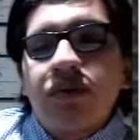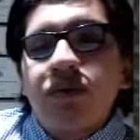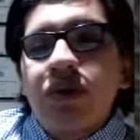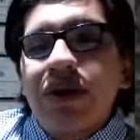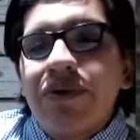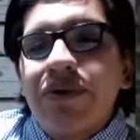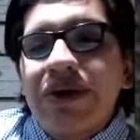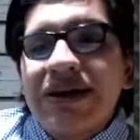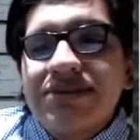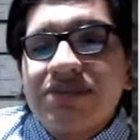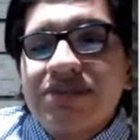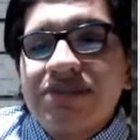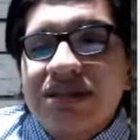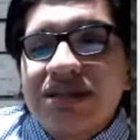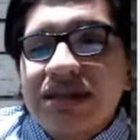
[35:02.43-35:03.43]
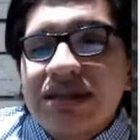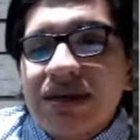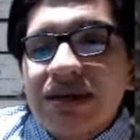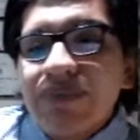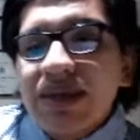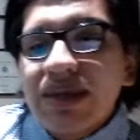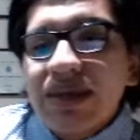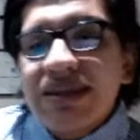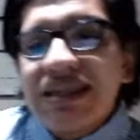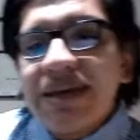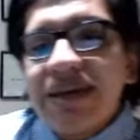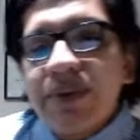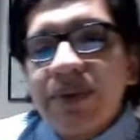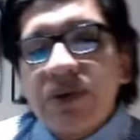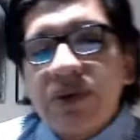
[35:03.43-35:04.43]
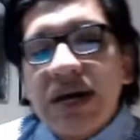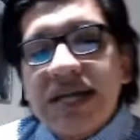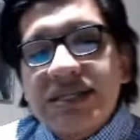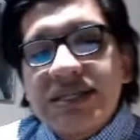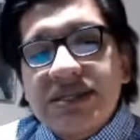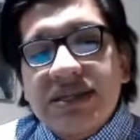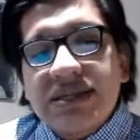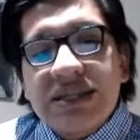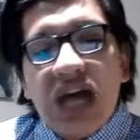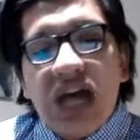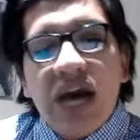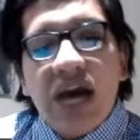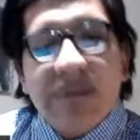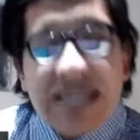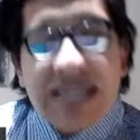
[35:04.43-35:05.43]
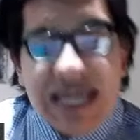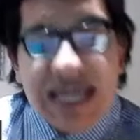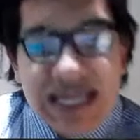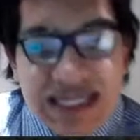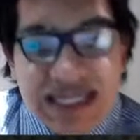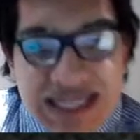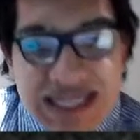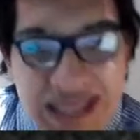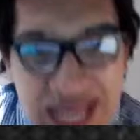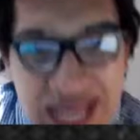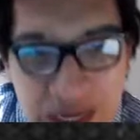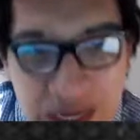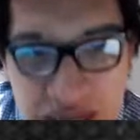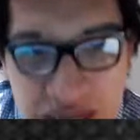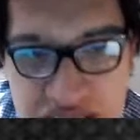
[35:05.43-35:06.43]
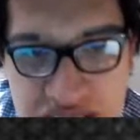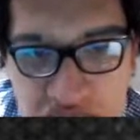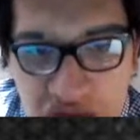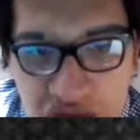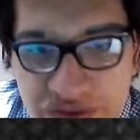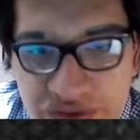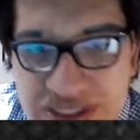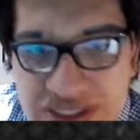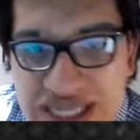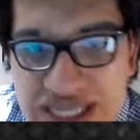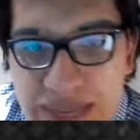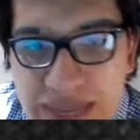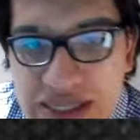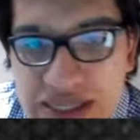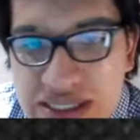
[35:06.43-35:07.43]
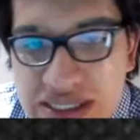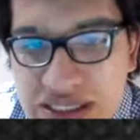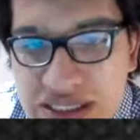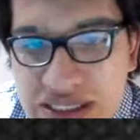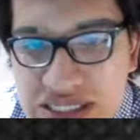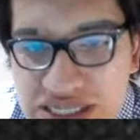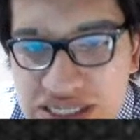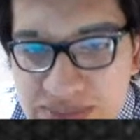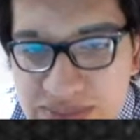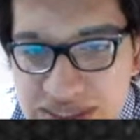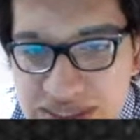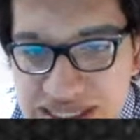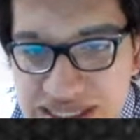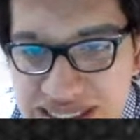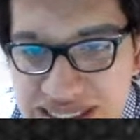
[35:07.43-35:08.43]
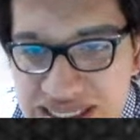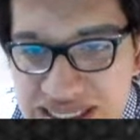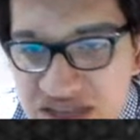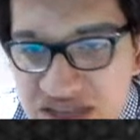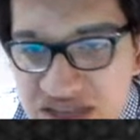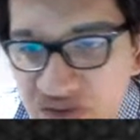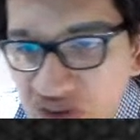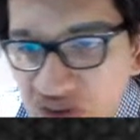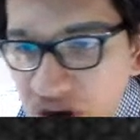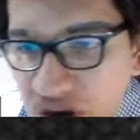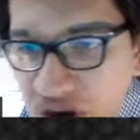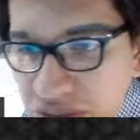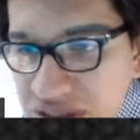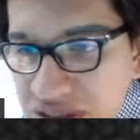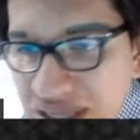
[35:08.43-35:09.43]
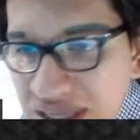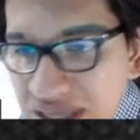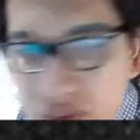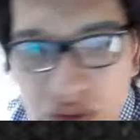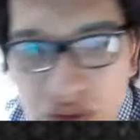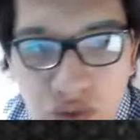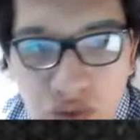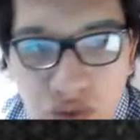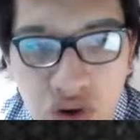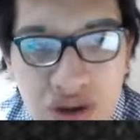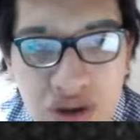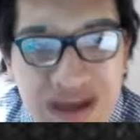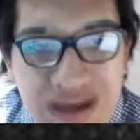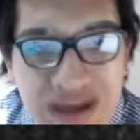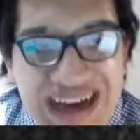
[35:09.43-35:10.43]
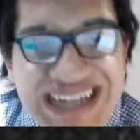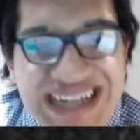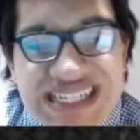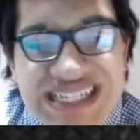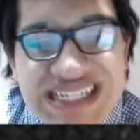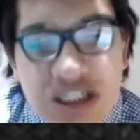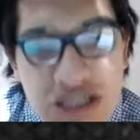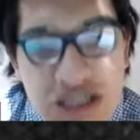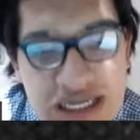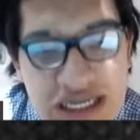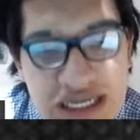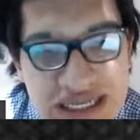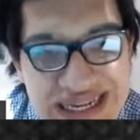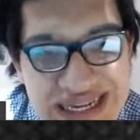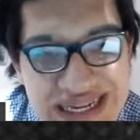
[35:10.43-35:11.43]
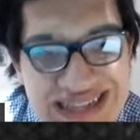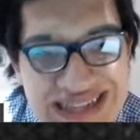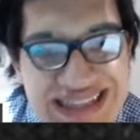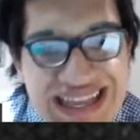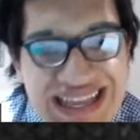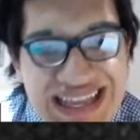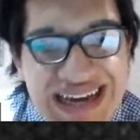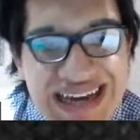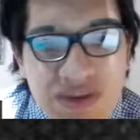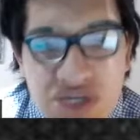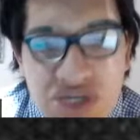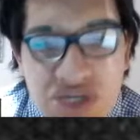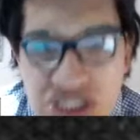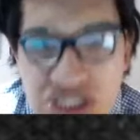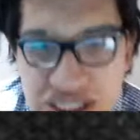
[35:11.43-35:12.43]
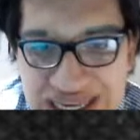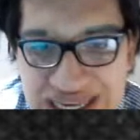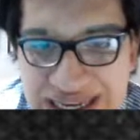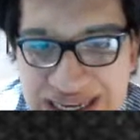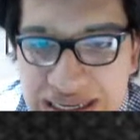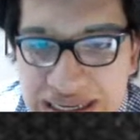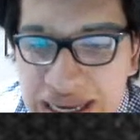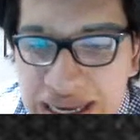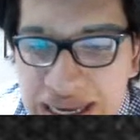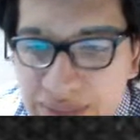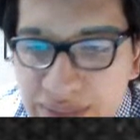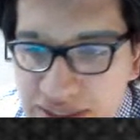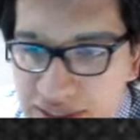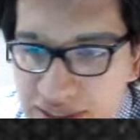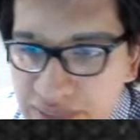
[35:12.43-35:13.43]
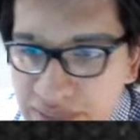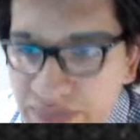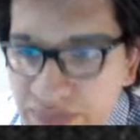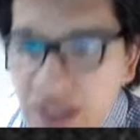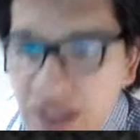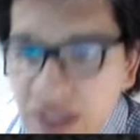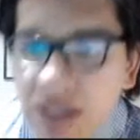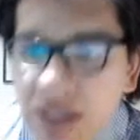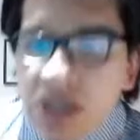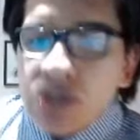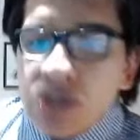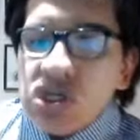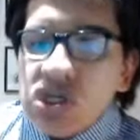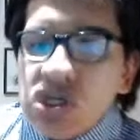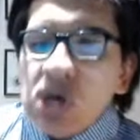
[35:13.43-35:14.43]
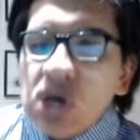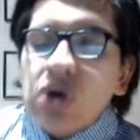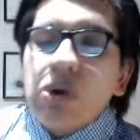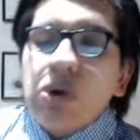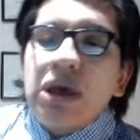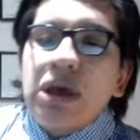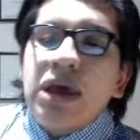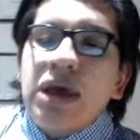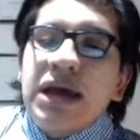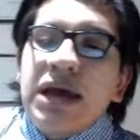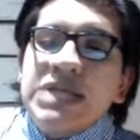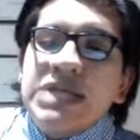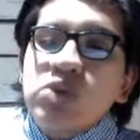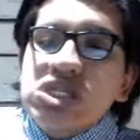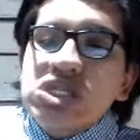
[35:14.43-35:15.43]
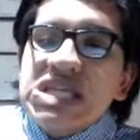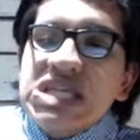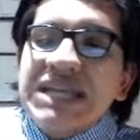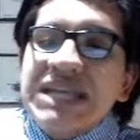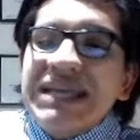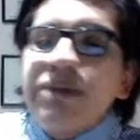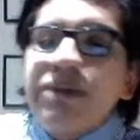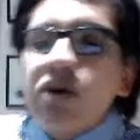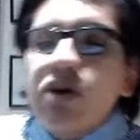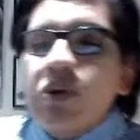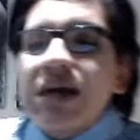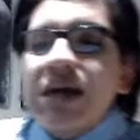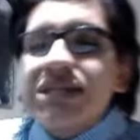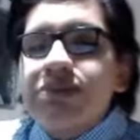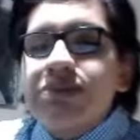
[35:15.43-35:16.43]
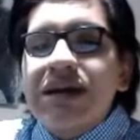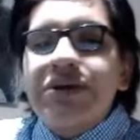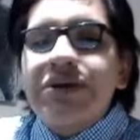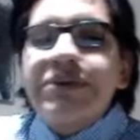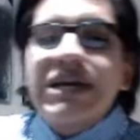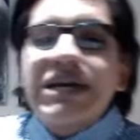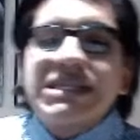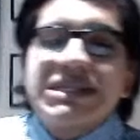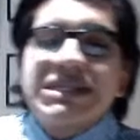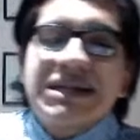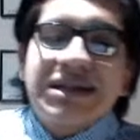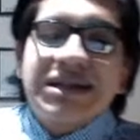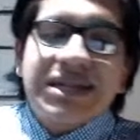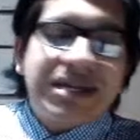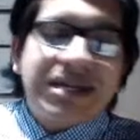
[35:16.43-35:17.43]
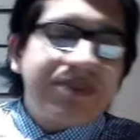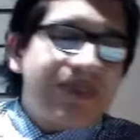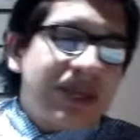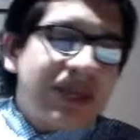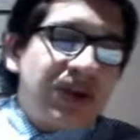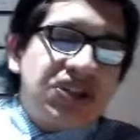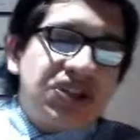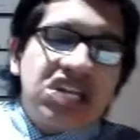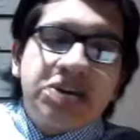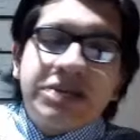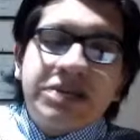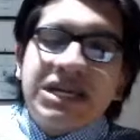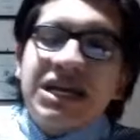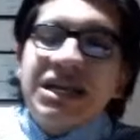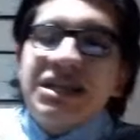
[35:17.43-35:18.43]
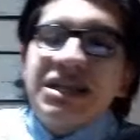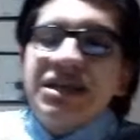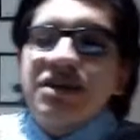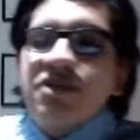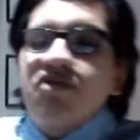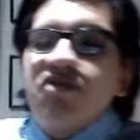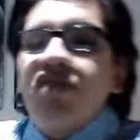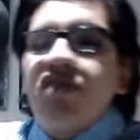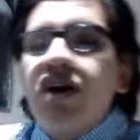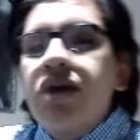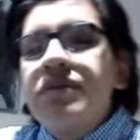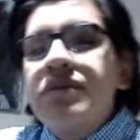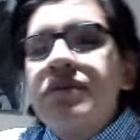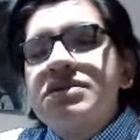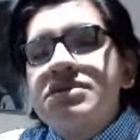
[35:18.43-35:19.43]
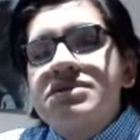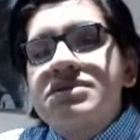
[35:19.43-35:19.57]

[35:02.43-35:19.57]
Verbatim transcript: whereas mientras que, Democrats dominated areas of semi-subsistence farming that were more isolated and languishing economically. So, uh, as we said, Democrats very basically dominated in farming